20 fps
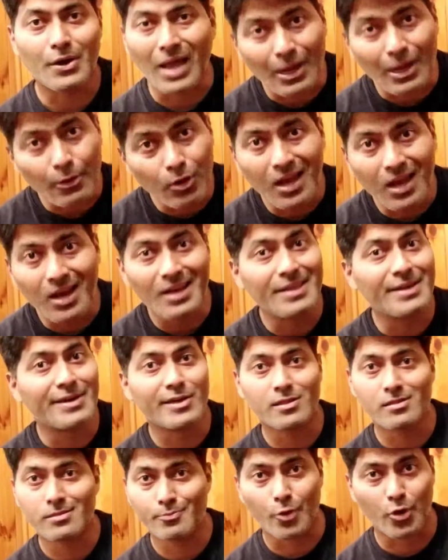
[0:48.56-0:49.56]
regularly
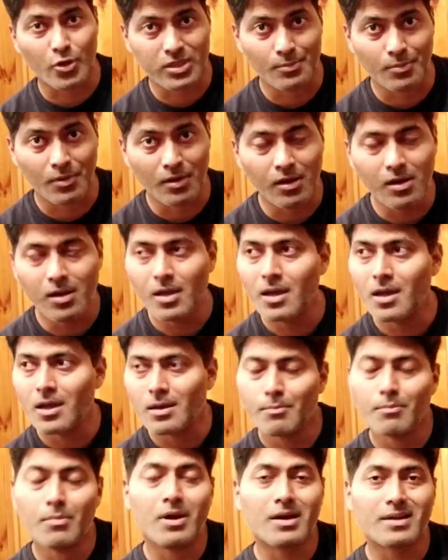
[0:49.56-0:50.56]
as possible,
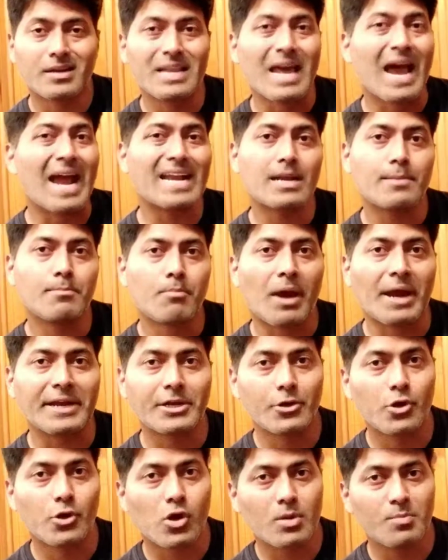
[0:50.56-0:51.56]
but that
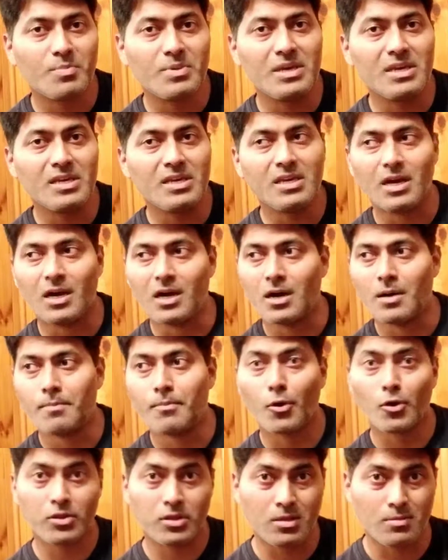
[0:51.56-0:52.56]
might not be
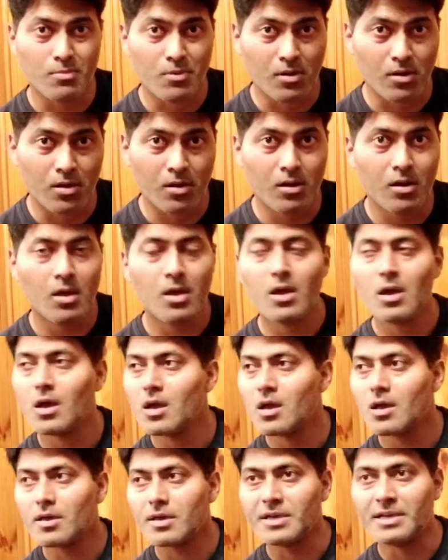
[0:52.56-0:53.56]
possible
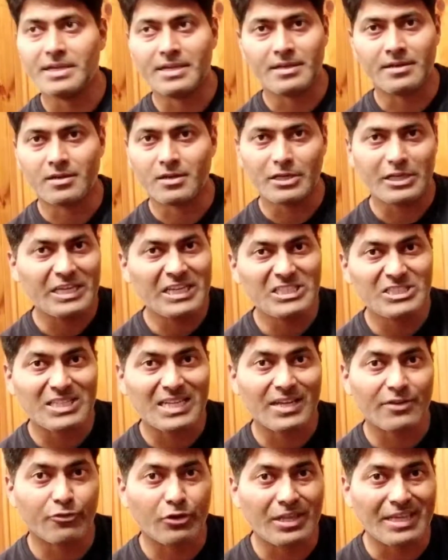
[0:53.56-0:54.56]
in each
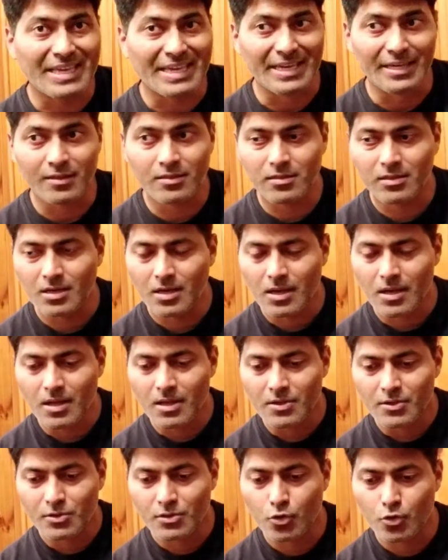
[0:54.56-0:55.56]
and every case.
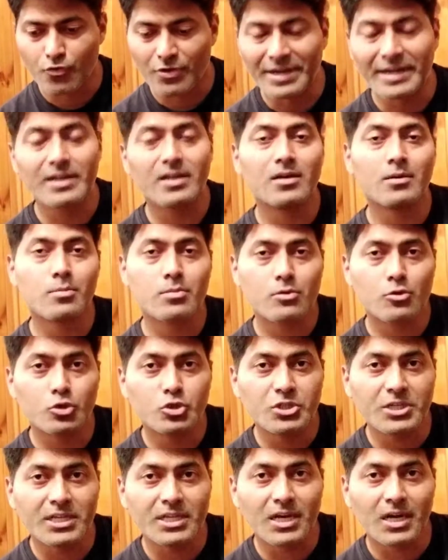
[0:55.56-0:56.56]
So when it comes
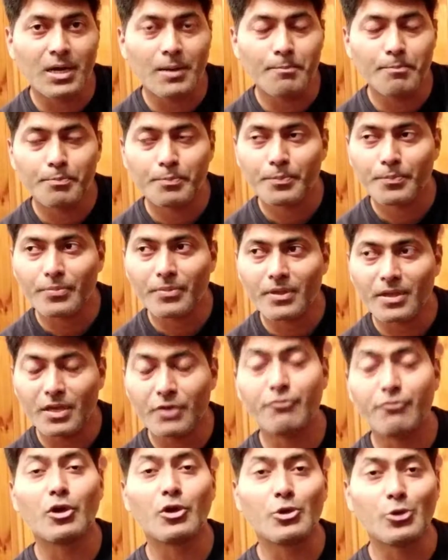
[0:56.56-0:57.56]
to Jira,
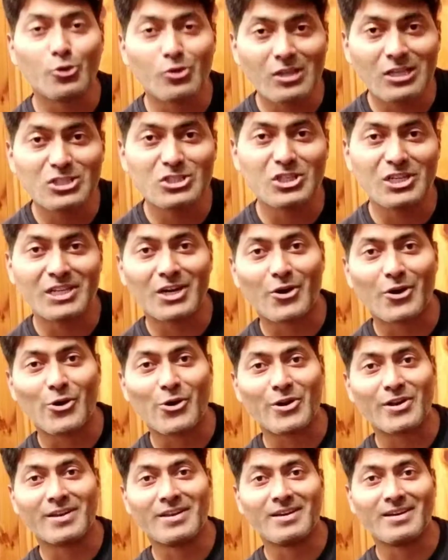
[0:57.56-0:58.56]
if you're using Jira
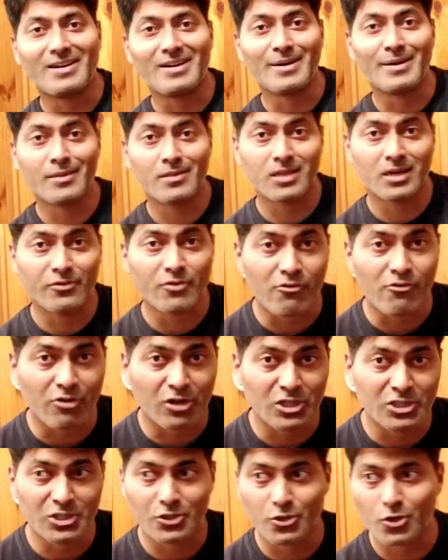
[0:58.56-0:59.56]
on a server
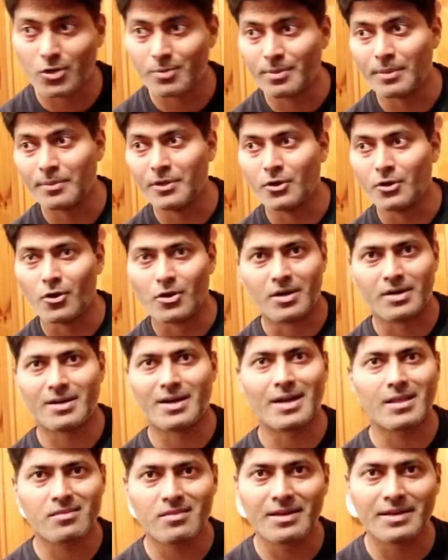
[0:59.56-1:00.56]
version or maybe on a
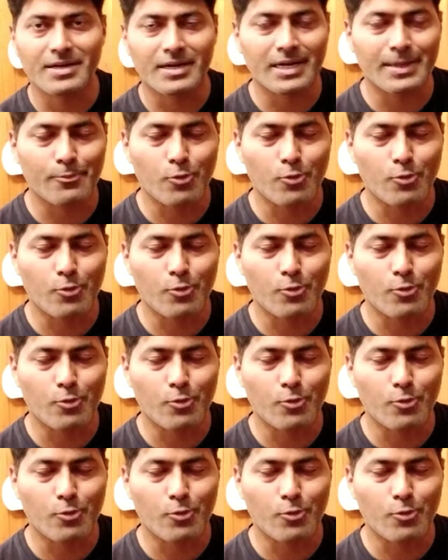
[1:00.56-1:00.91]
data center